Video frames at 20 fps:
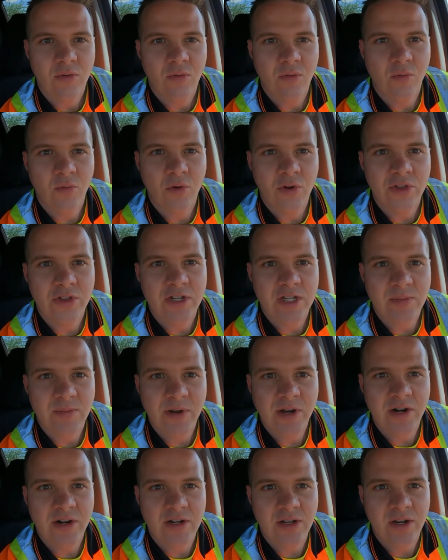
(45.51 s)
with a
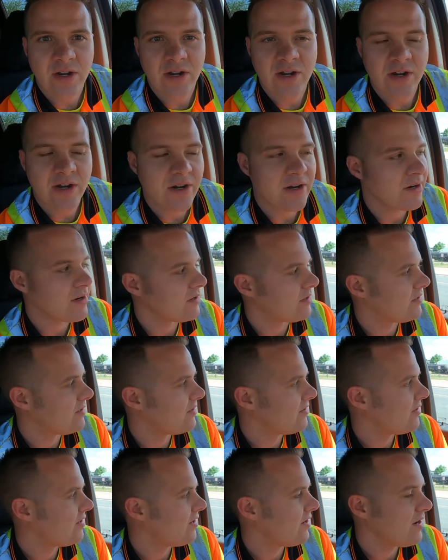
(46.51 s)
spare tire.
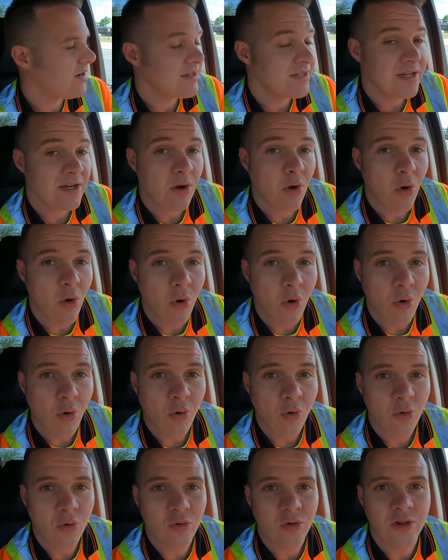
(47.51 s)
I said,
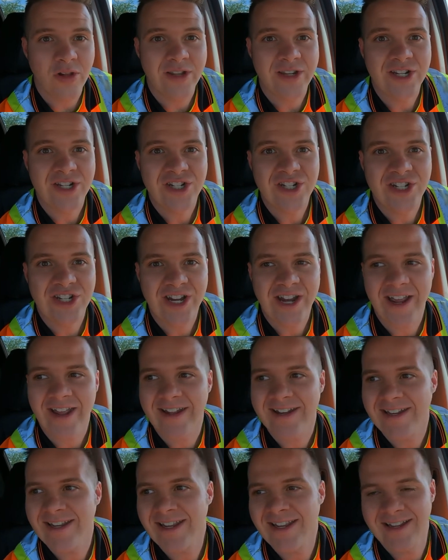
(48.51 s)
holy
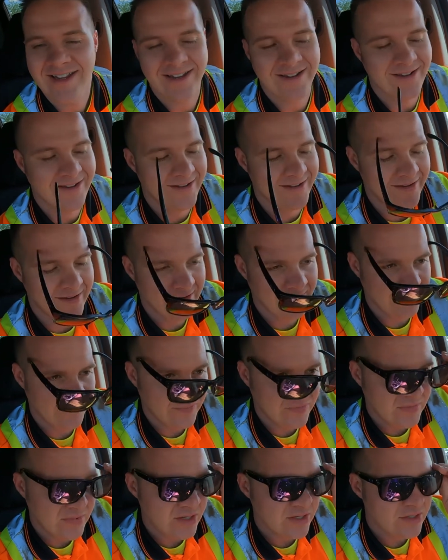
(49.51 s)
shit.
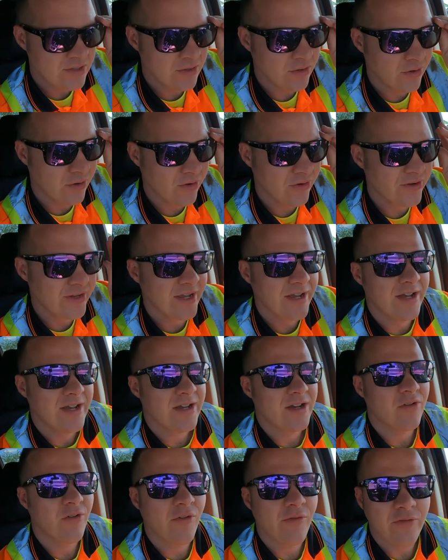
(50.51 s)
So yeah,
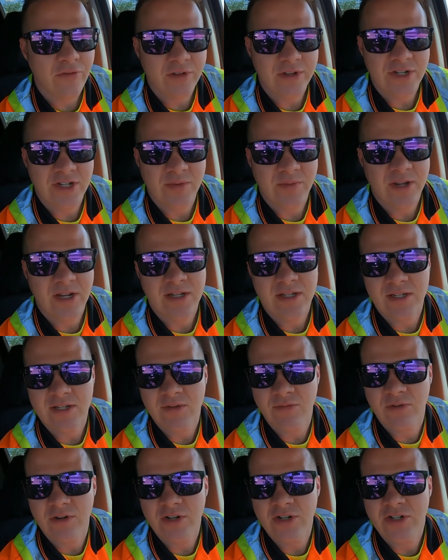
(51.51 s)
hopefully she makes it to
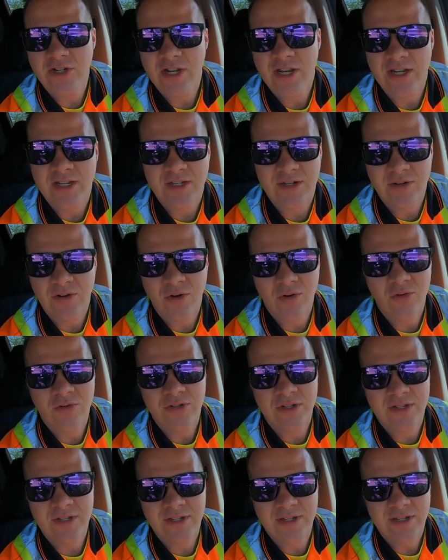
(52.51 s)
where she has to go.
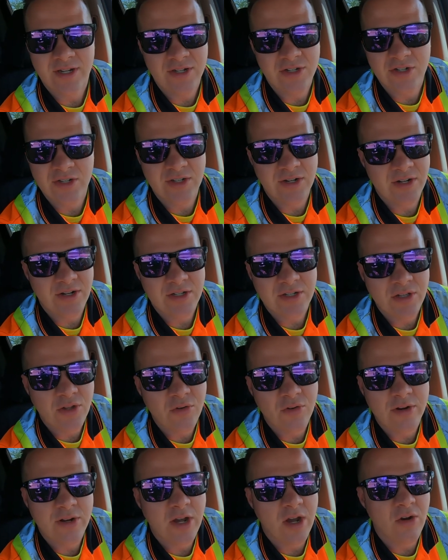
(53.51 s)
She said she's gonna
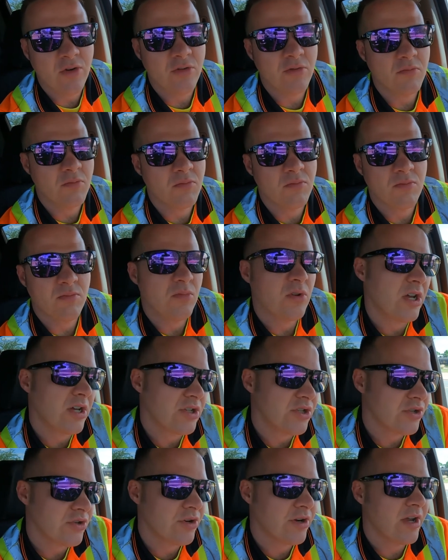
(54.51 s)
slow it down. That
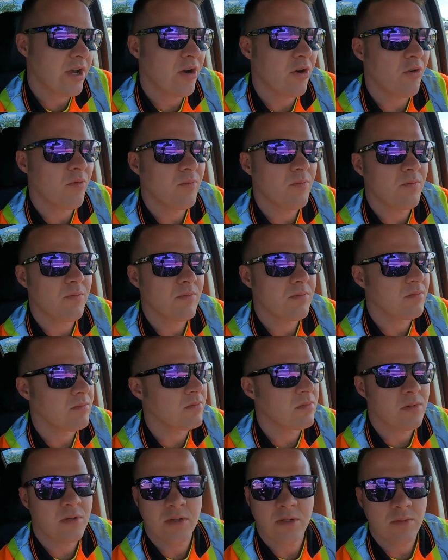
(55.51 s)
should help.
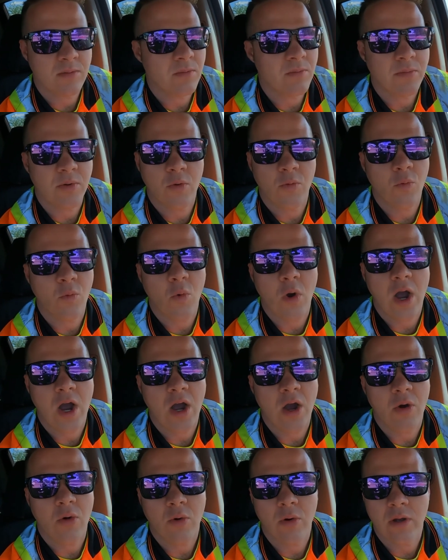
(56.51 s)
But
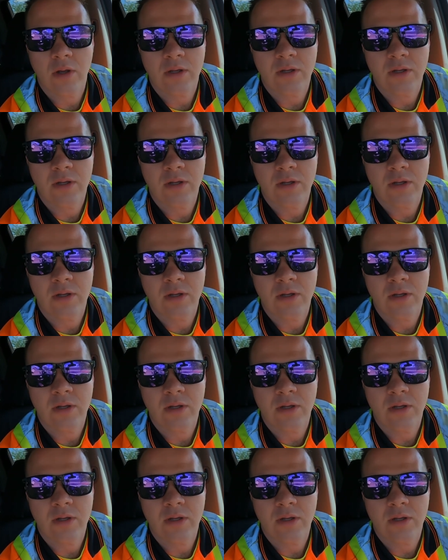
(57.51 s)
wow.